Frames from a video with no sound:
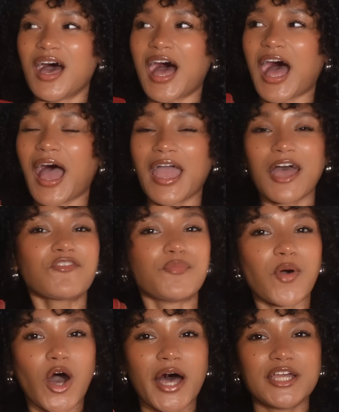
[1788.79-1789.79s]
I have
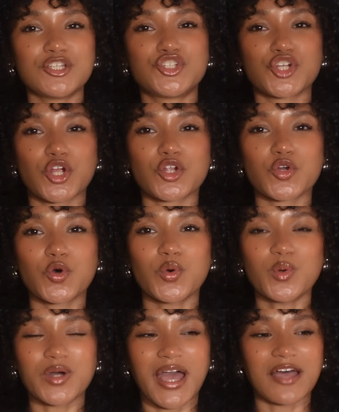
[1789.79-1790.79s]
bought
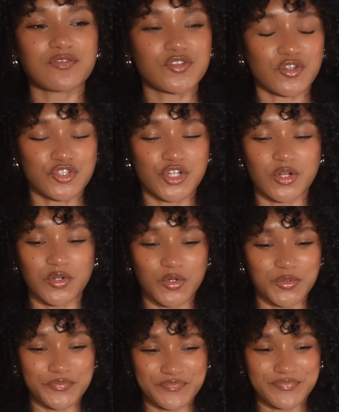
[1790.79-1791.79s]
journal after
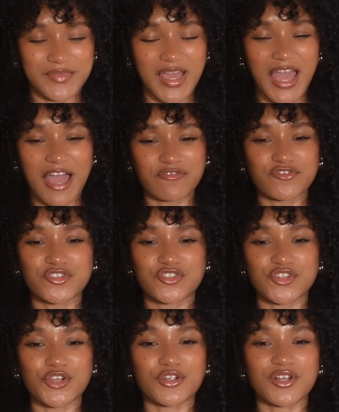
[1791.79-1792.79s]
journal
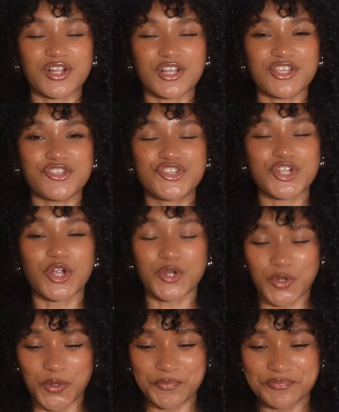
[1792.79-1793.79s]
after
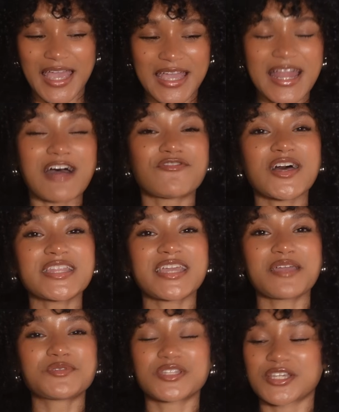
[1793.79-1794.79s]
journal, and I finally
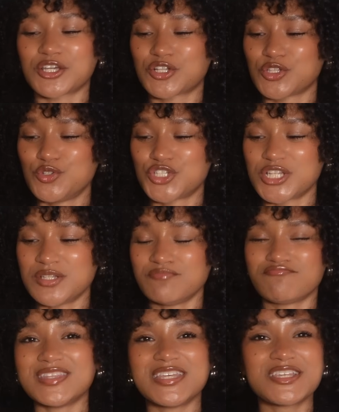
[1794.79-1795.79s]
came to the conclusion
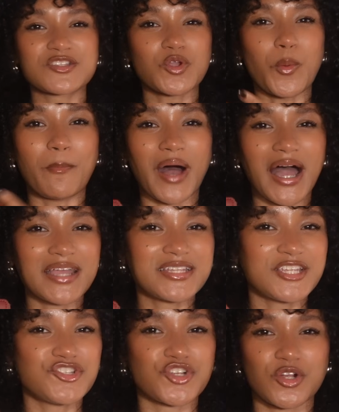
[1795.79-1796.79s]
these little
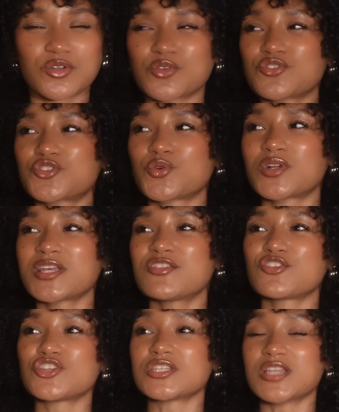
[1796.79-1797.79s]
binded journals, Jordan,
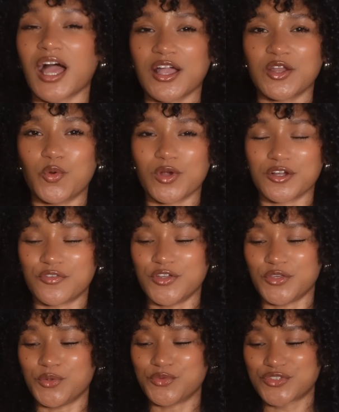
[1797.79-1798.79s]
they're just not gonna work for
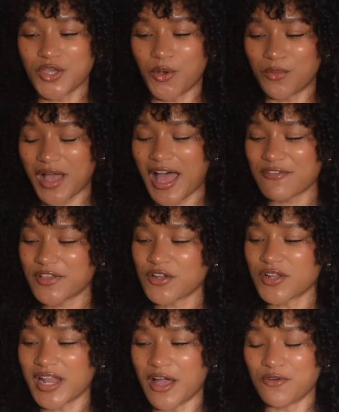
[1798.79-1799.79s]
you. So I
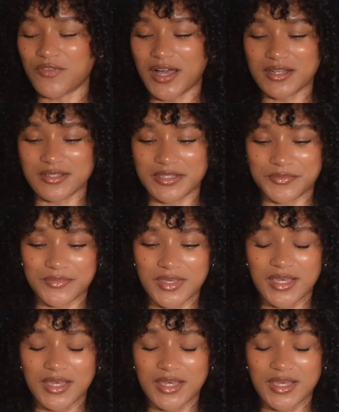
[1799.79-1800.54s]
figured it out finally.